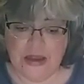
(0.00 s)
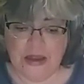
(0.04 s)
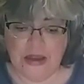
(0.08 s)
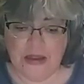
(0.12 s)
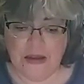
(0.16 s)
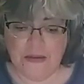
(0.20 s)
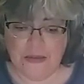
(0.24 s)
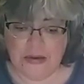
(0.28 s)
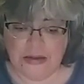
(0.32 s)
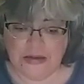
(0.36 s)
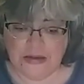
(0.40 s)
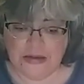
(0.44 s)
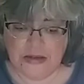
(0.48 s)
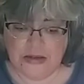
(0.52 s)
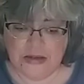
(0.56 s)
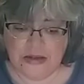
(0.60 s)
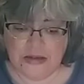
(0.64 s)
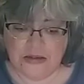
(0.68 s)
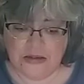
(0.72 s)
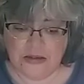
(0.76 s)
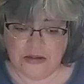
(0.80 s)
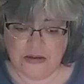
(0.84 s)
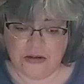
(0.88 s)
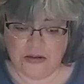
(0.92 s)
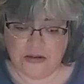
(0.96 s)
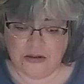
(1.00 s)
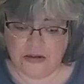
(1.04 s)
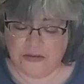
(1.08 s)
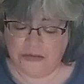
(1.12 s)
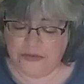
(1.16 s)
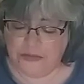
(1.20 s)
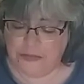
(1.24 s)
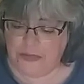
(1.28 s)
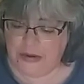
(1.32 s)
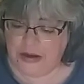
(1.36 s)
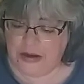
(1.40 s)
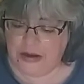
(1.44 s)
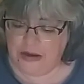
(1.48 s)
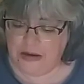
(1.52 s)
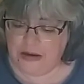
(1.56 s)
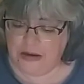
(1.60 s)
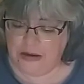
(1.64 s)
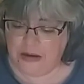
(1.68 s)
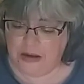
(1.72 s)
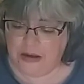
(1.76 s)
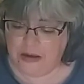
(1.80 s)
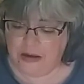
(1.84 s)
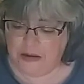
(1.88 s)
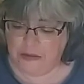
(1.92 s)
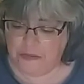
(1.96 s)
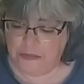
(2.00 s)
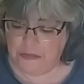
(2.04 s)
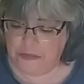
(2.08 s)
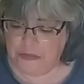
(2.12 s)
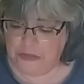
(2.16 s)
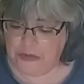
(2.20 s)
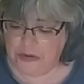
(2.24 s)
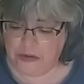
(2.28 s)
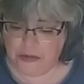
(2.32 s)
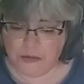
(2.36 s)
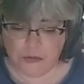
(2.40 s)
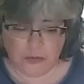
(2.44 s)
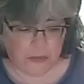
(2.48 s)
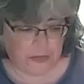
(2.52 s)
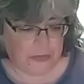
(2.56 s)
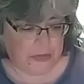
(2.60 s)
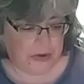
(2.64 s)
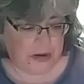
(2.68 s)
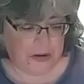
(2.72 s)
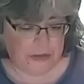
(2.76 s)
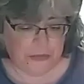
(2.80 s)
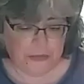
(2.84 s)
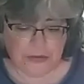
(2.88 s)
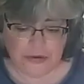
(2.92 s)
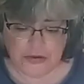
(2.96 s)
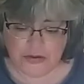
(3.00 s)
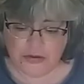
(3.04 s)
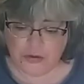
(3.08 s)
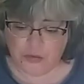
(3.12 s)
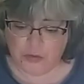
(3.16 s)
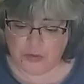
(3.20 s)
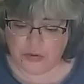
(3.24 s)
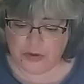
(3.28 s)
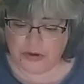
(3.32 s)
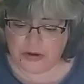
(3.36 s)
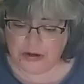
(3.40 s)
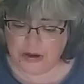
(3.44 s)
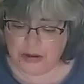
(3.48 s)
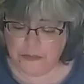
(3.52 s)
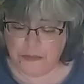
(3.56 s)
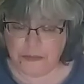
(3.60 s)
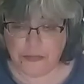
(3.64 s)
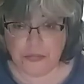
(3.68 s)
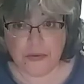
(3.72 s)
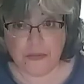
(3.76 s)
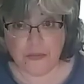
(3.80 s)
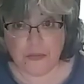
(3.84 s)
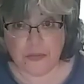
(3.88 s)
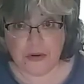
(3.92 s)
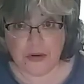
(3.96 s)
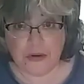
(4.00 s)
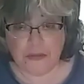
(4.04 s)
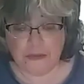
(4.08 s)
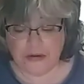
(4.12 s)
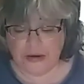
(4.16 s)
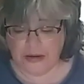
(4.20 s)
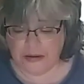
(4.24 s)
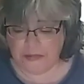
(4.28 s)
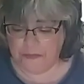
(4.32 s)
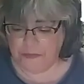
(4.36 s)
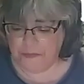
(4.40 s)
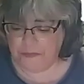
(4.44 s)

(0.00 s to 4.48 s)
It makes it easier to lift my my piece of work up when I'm done.